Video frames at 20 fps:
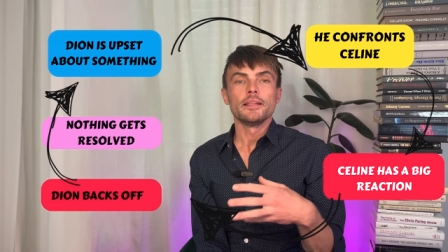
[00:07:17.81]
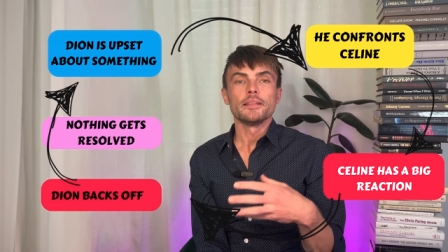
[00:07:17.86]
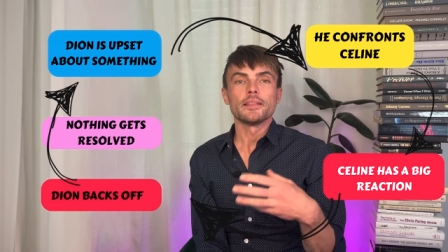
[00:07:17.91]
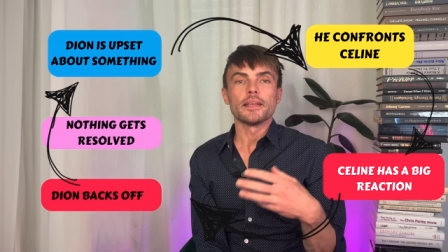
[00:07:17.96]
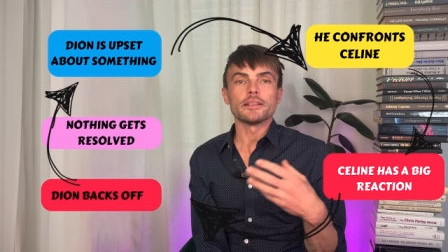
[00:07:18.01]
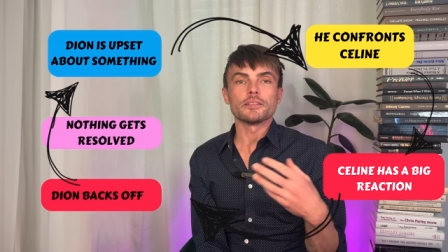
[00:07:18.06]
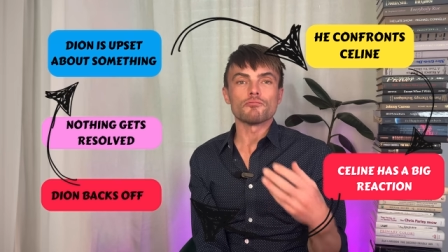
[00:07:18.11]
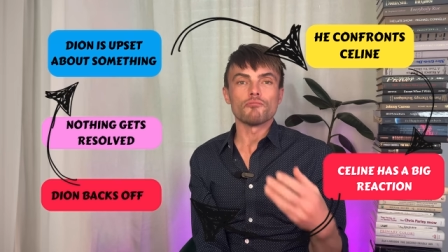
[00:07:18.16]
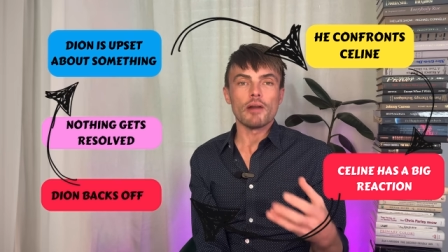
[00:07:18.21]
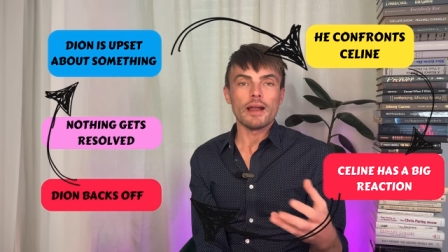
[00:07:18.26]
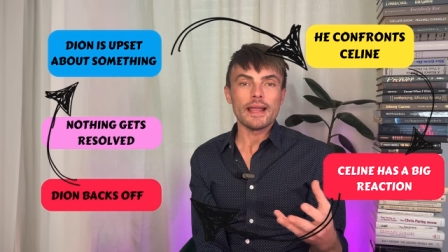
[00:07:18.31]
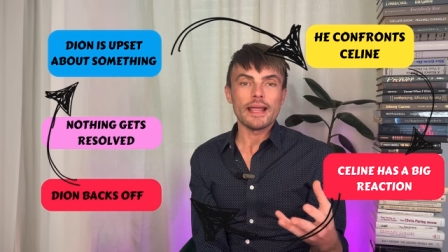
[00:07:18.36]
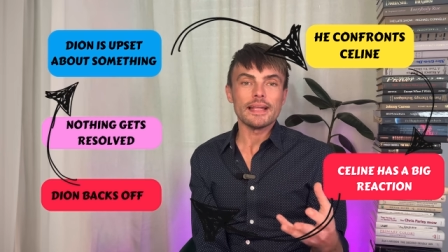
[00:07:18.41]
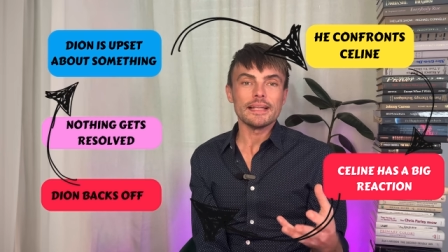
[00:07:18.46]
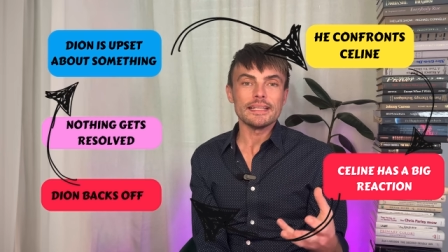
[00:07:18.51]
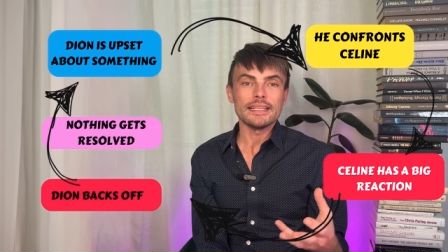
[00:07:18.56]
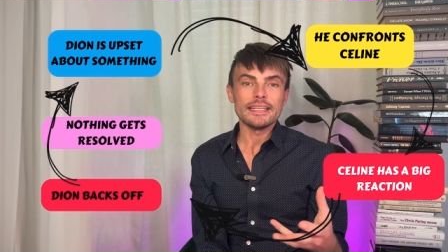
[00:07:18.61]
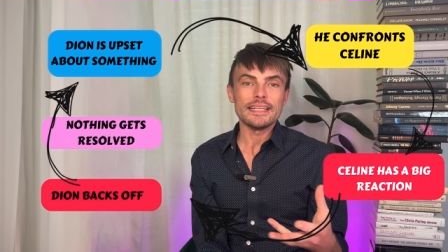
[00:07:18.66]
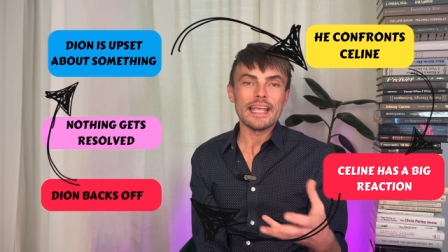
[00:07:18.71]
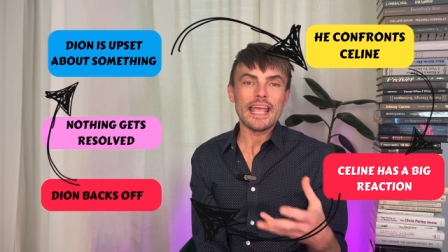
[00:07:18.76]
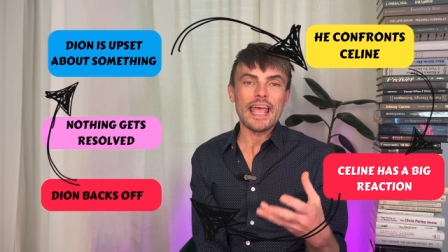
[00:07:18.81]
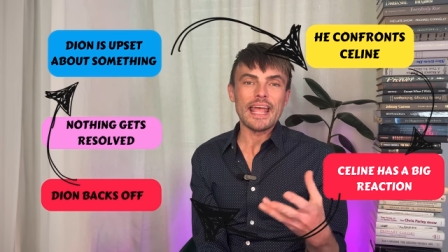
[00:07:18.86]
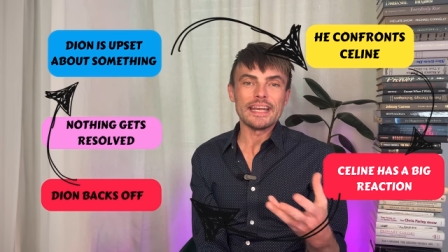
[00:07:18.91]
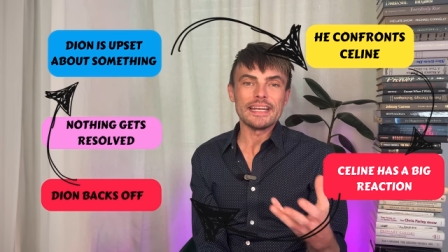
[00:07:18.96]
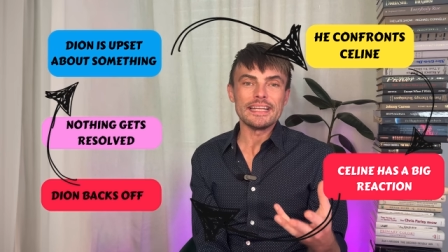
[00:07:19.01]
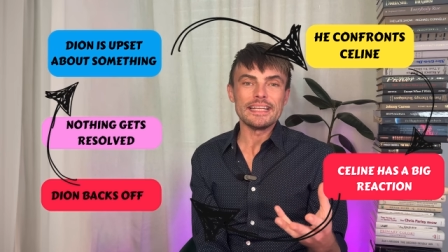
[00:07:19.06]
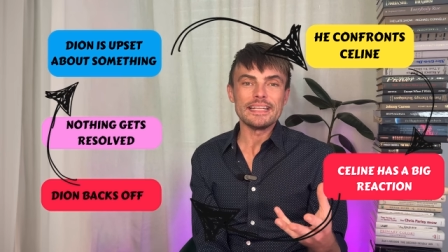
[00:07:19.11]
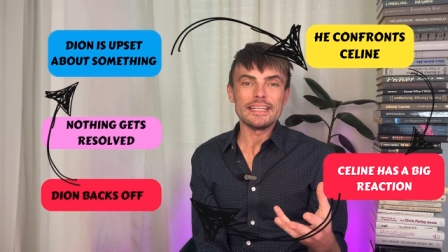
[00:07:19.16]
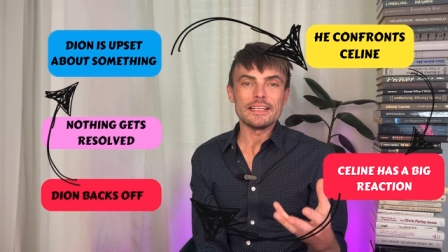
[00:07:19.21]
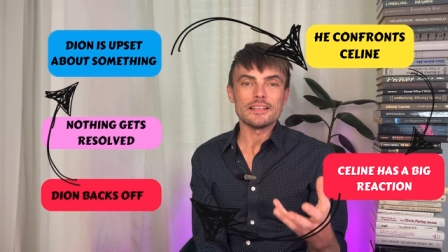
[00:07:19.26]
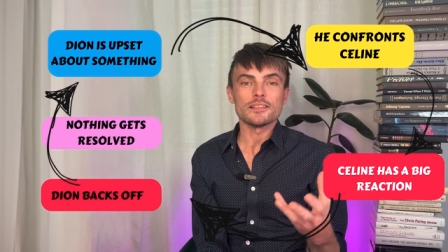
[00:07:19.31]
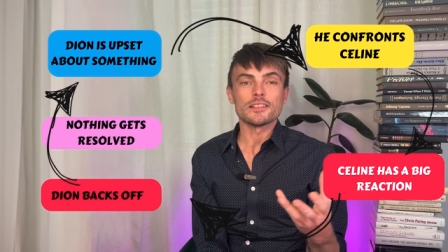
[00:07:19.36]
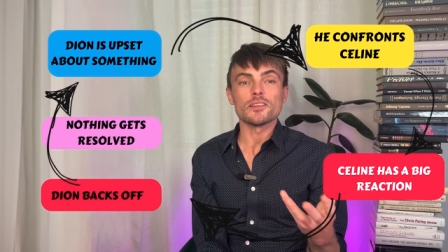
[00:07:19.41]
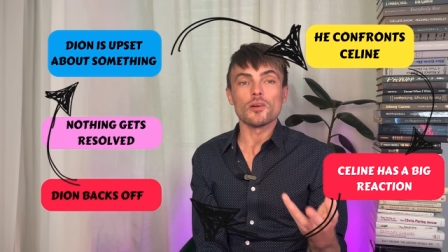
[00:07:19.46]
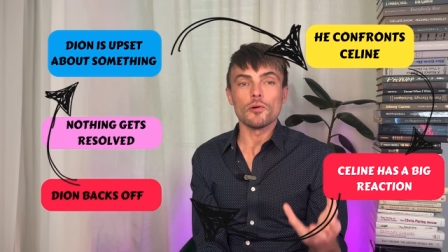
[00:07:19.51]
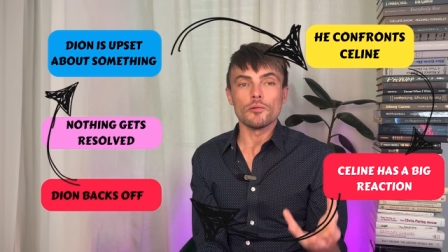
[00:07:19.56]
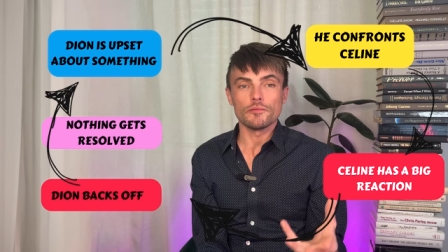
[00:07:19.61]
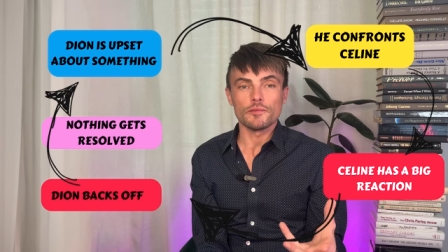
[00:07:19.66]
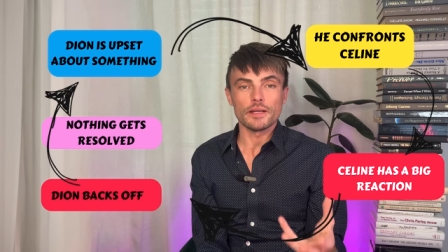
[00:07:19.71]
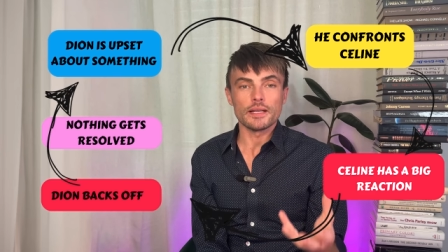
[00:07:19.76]
There's rarely any
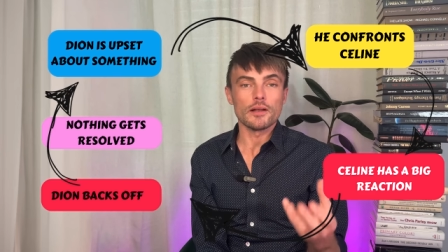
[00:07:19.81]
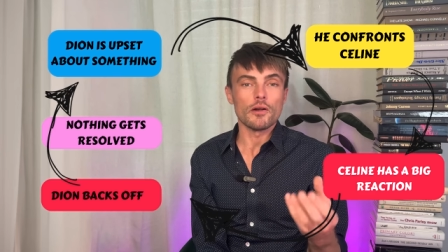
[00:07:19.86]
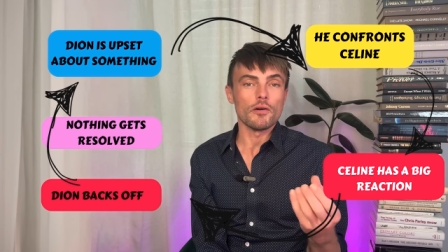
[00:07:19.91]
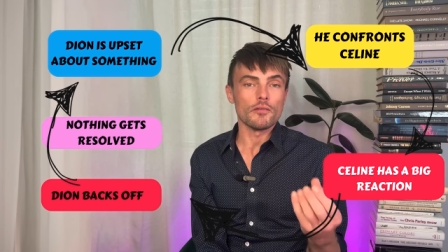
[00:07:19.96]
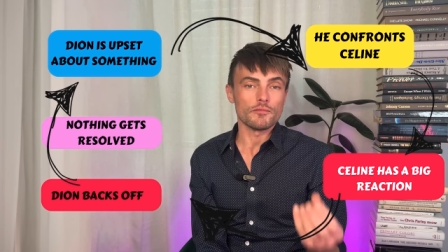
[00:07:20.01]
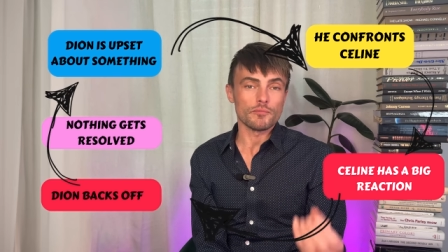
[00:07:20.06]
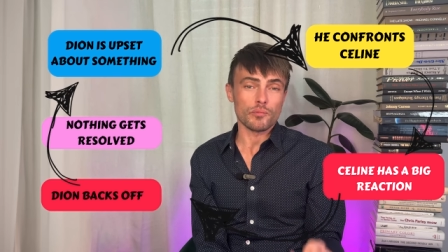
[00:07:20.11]
solving of